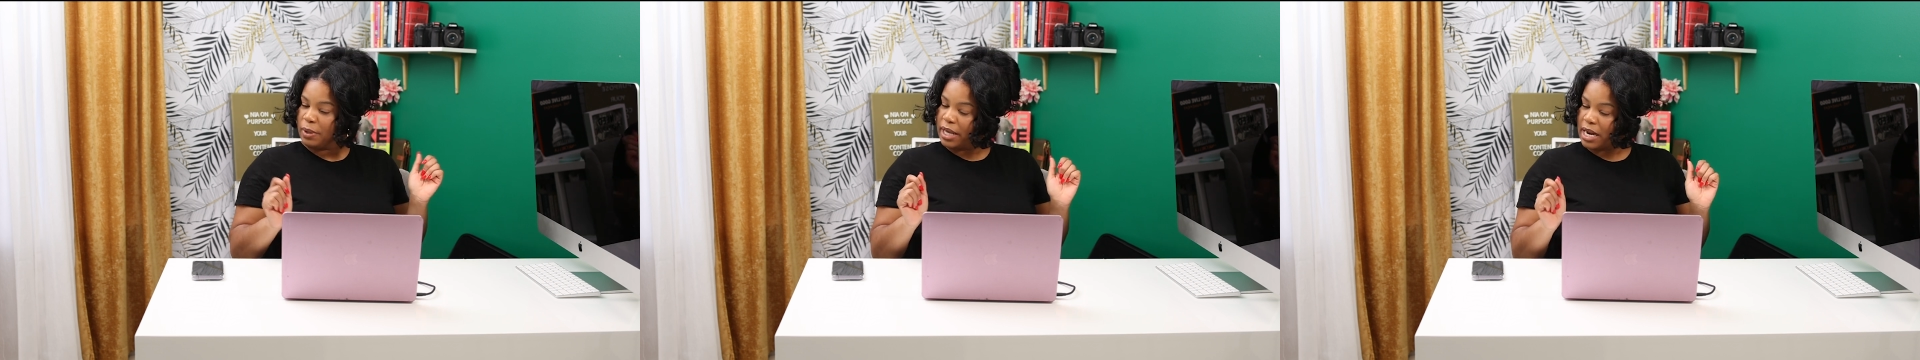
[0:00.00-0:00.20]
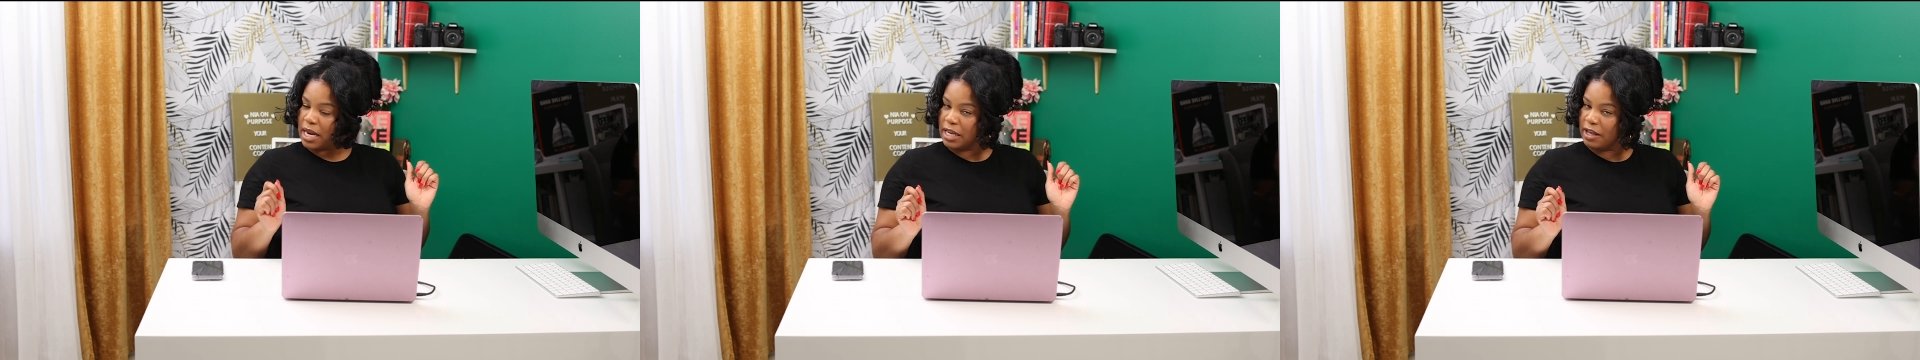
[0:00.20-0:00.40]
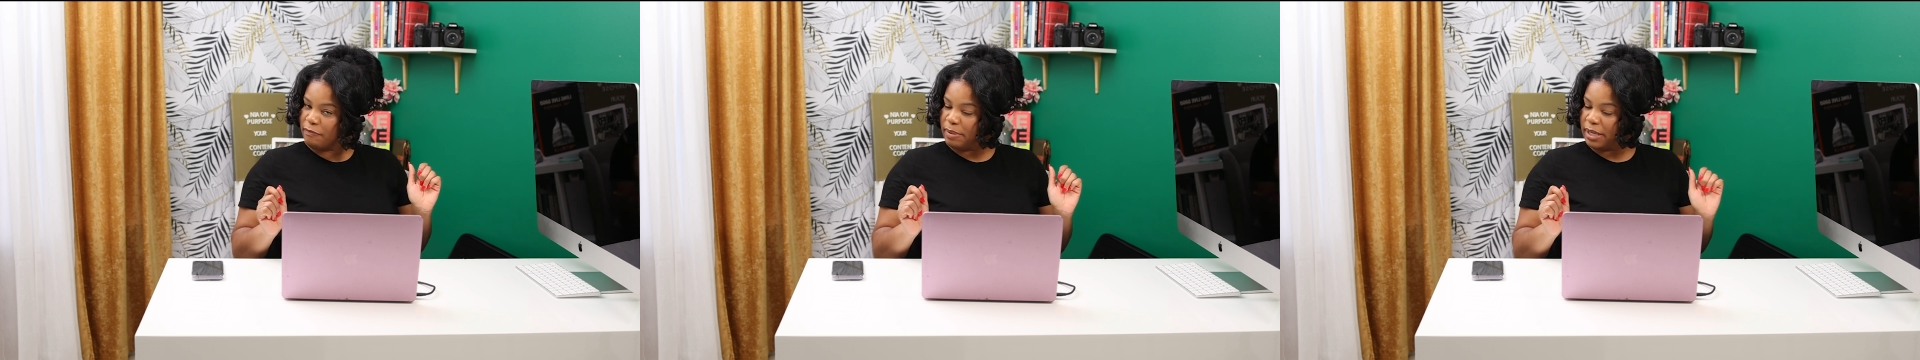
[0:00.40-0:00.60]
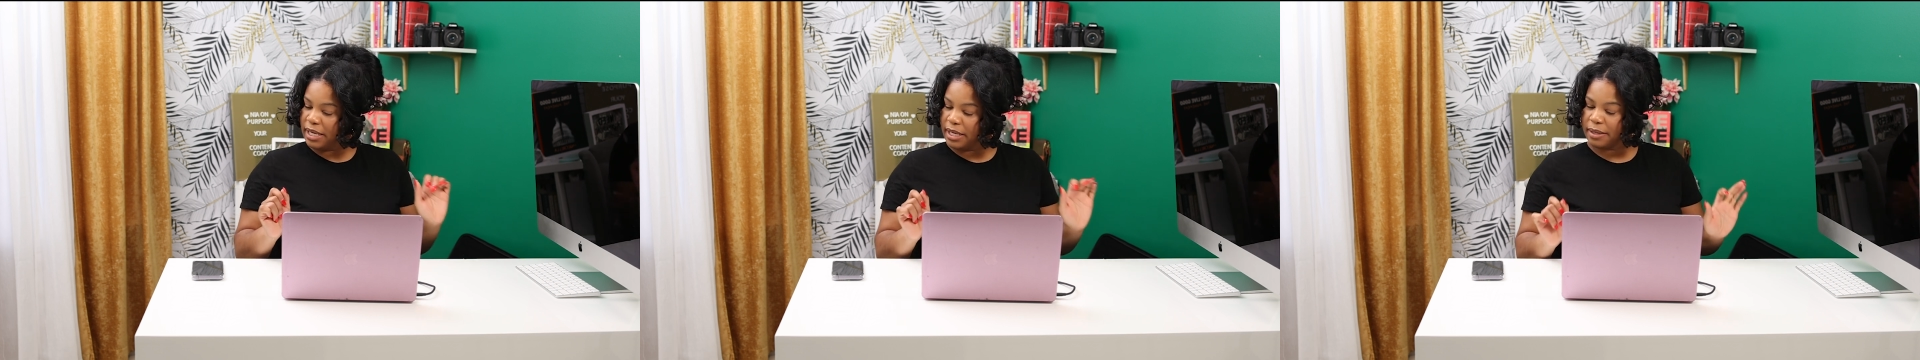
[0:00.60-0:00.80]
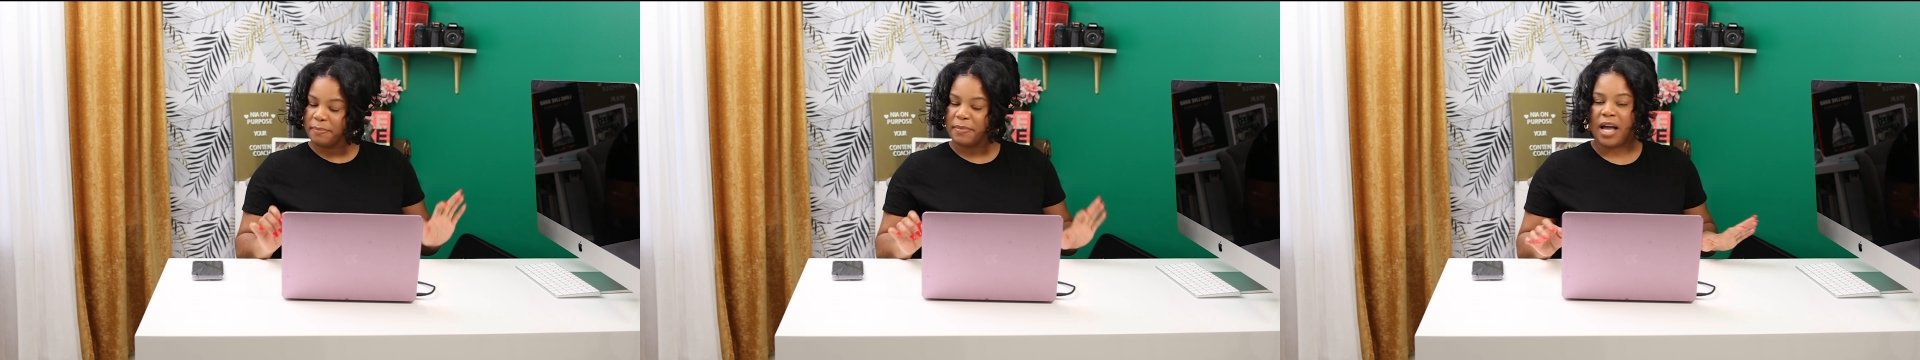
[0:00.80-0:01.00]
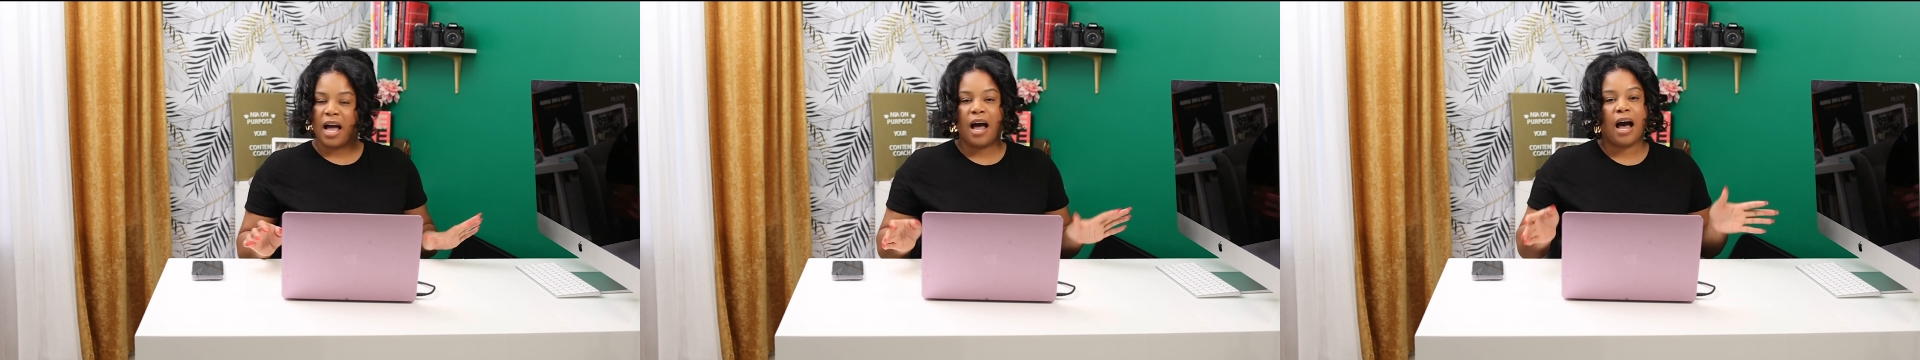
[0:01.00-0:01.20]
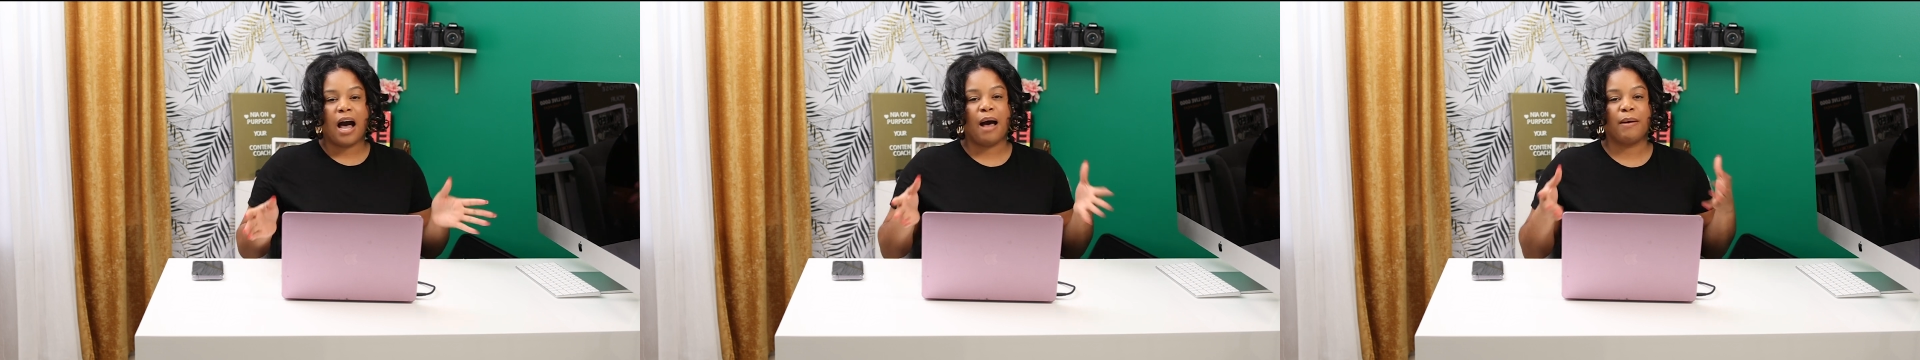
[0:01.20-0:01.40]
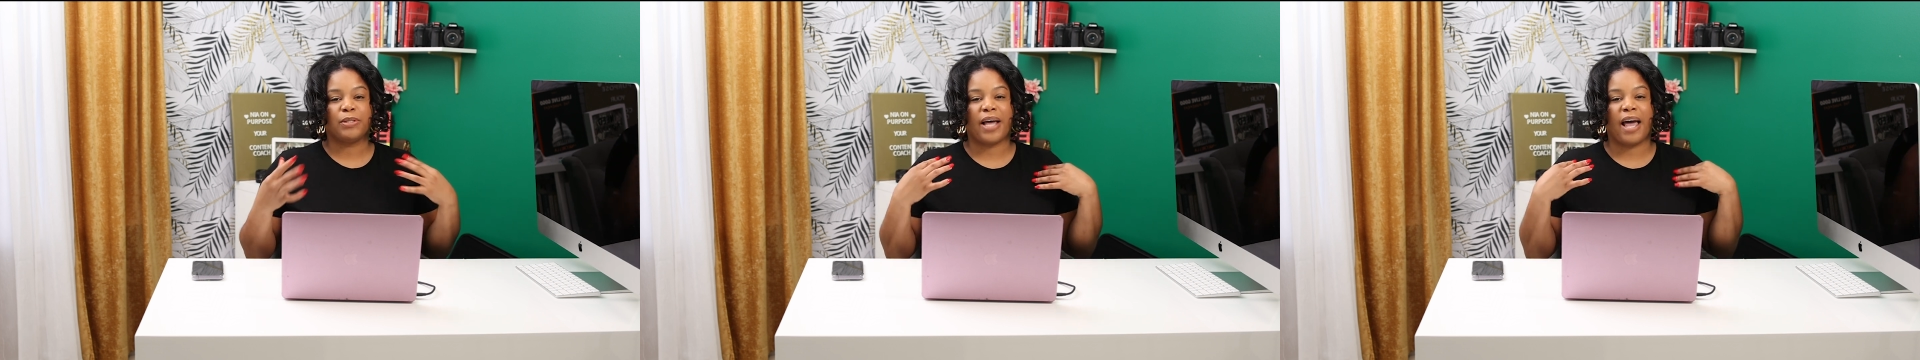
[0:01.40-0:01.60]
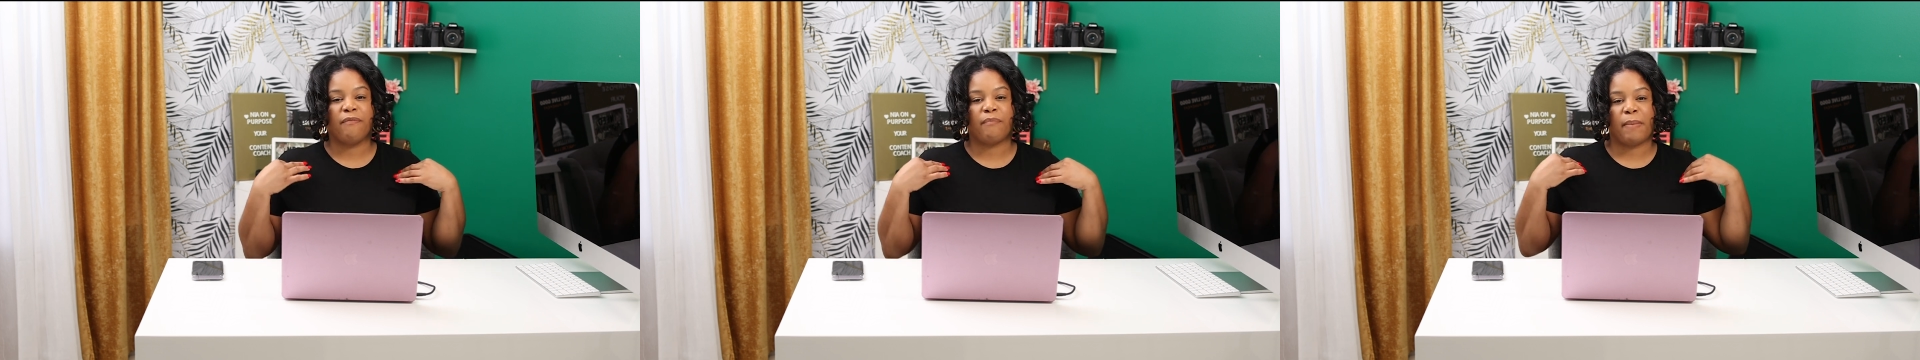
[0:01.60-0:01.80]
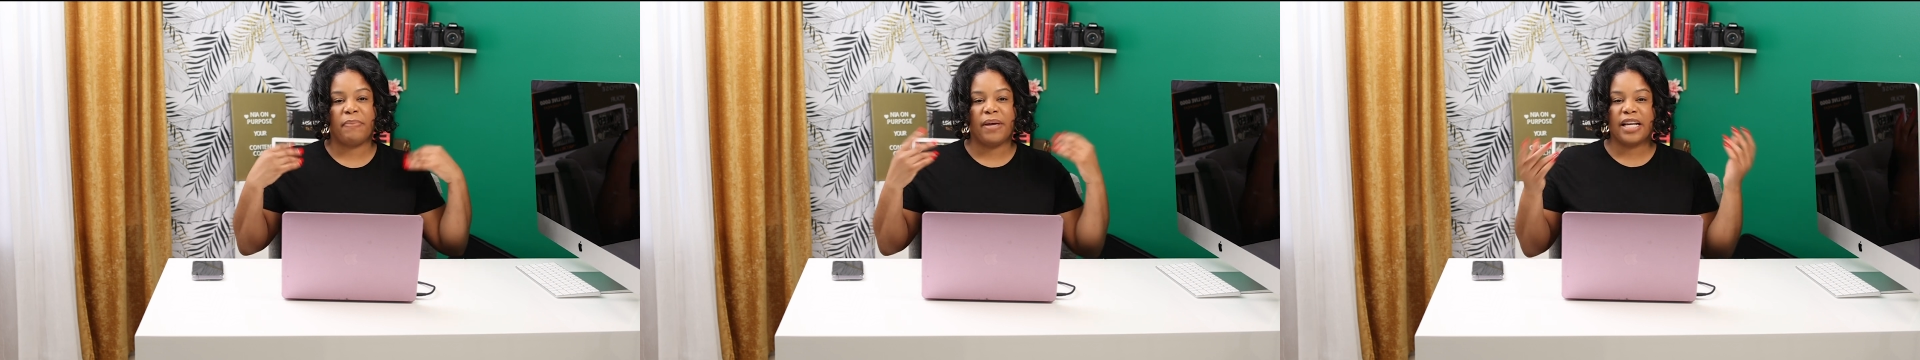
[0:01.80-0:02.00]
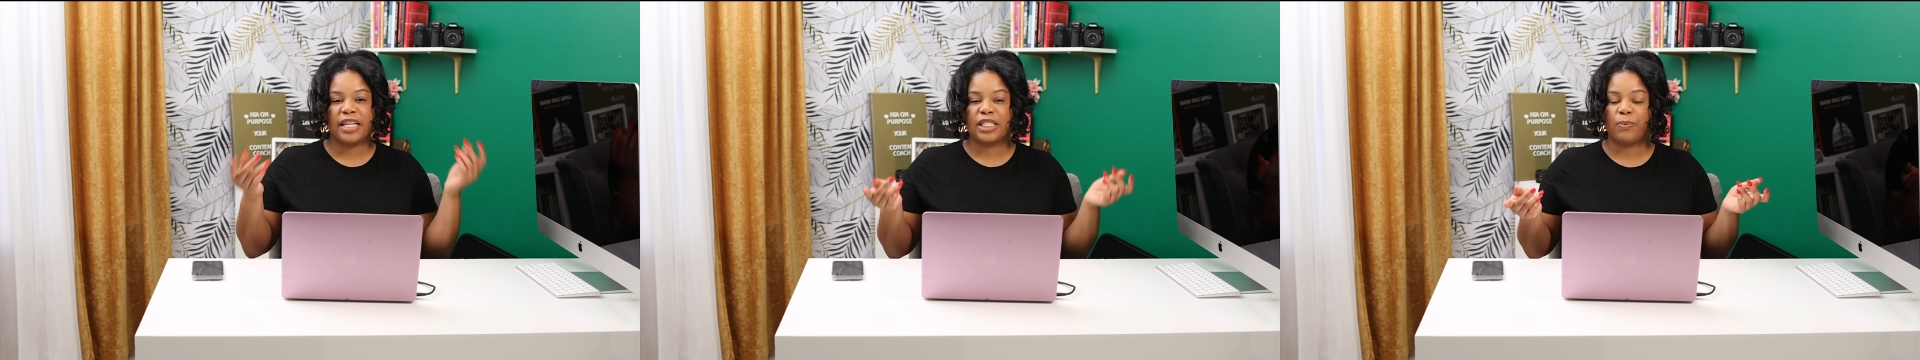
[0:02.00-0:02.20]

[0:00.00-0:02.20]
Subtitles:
and I love pink. So I have my pink